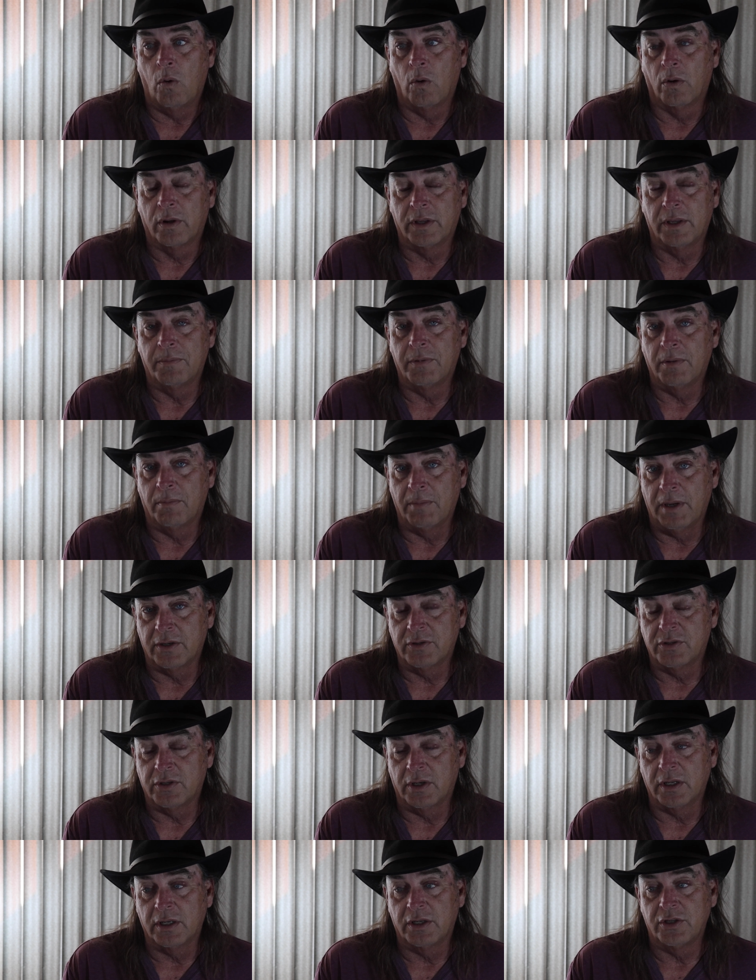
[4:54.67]
or keep your mouth
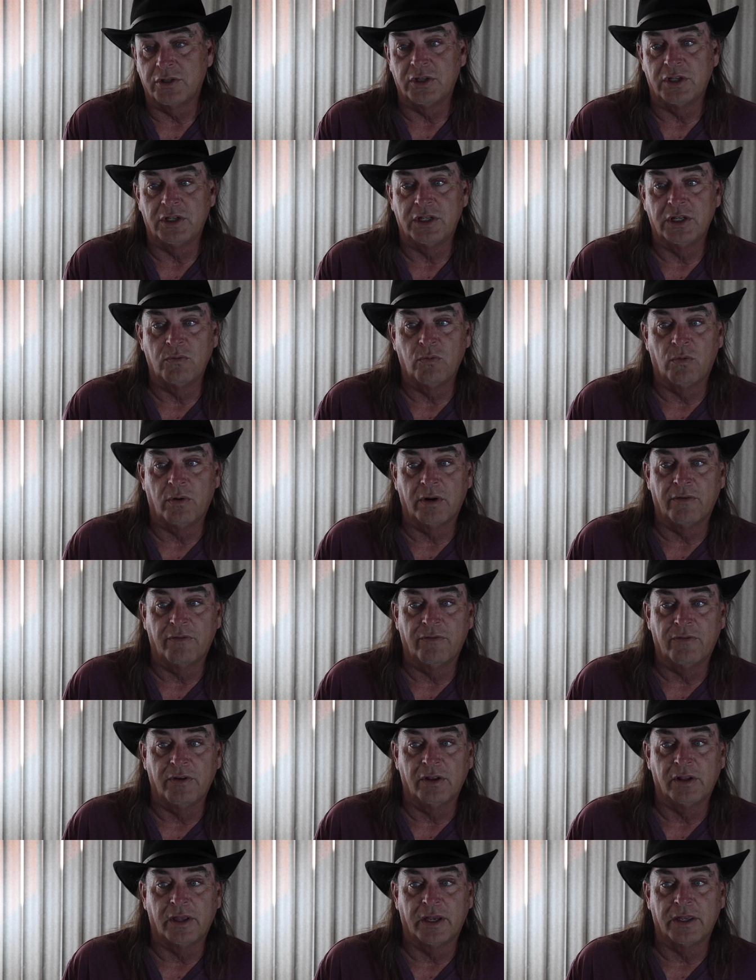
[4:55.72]
shut, because you didn't want to
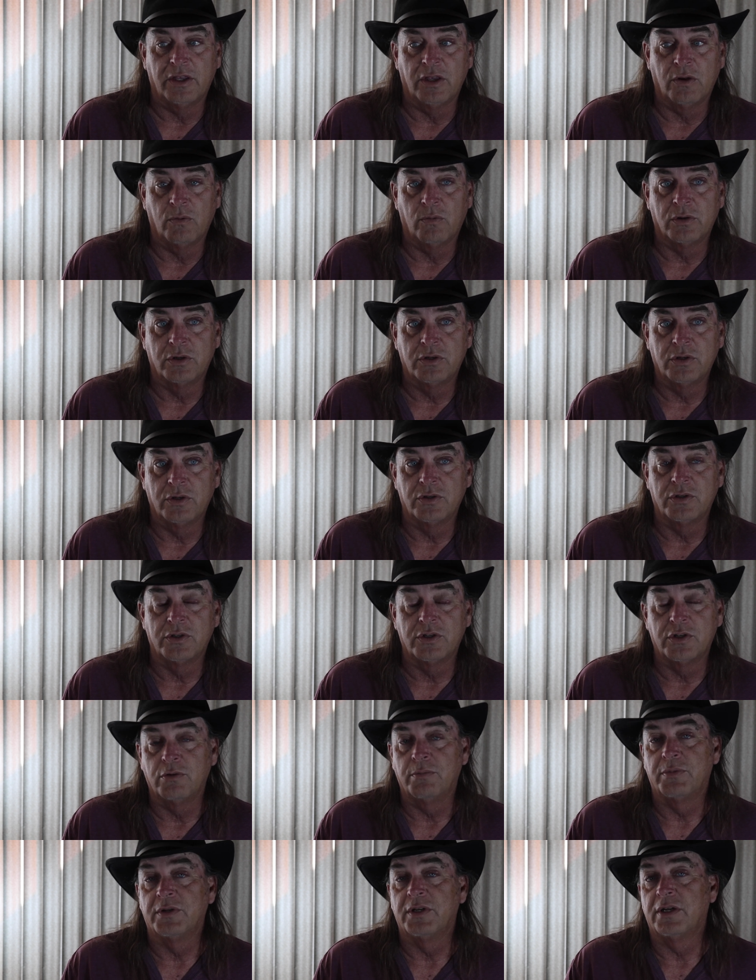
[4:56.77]
feel like you were too
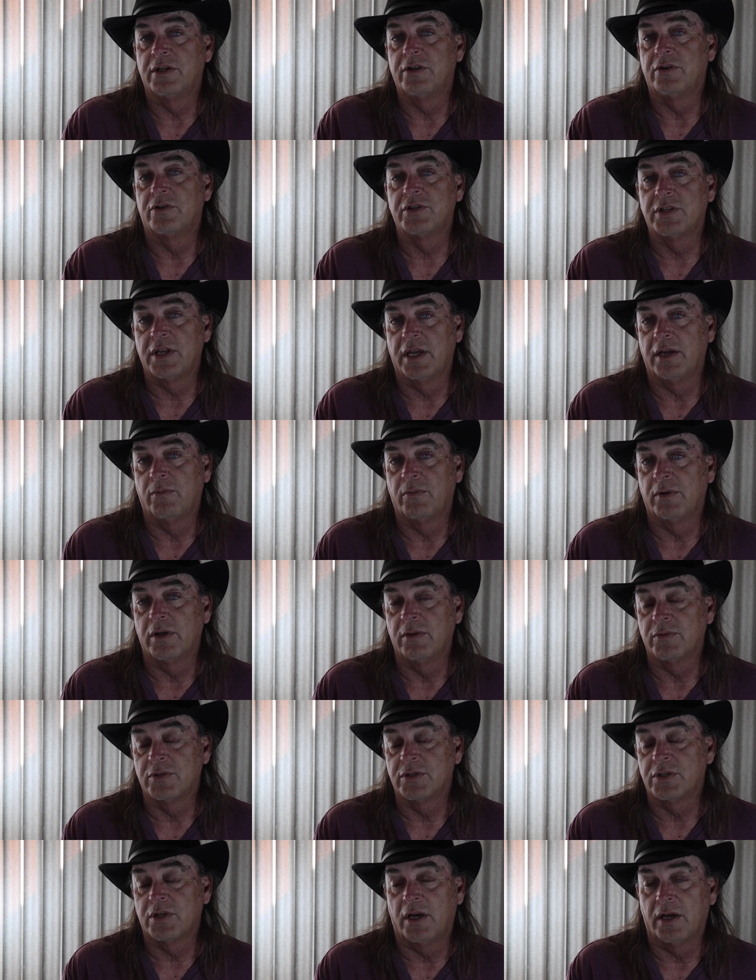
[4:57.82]
stupid to understand what he
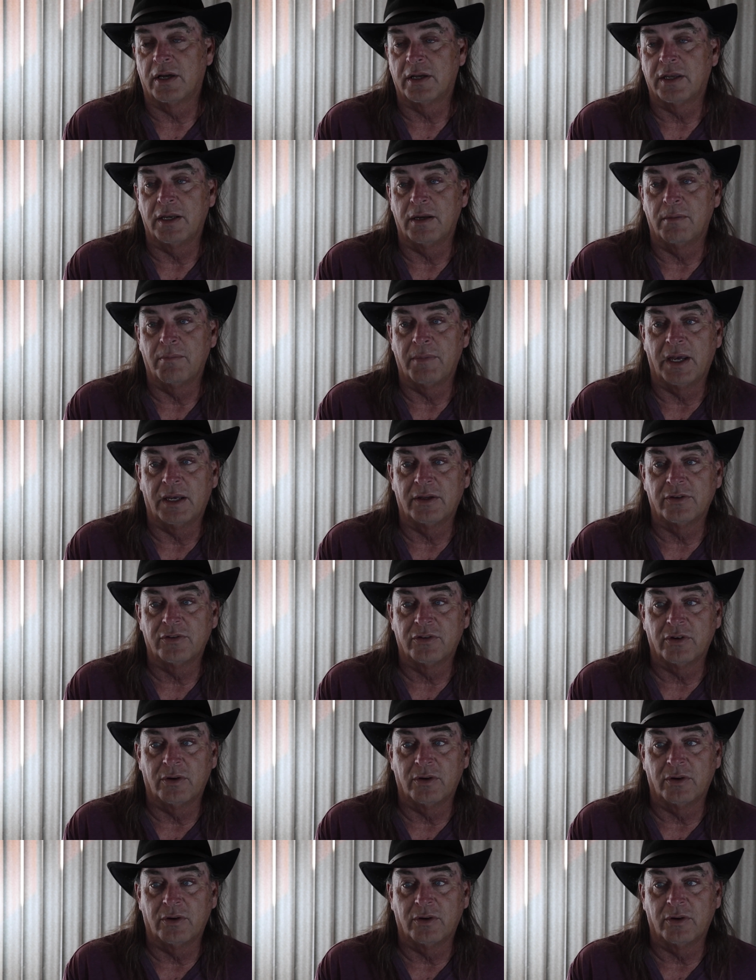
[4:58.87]
was talking about.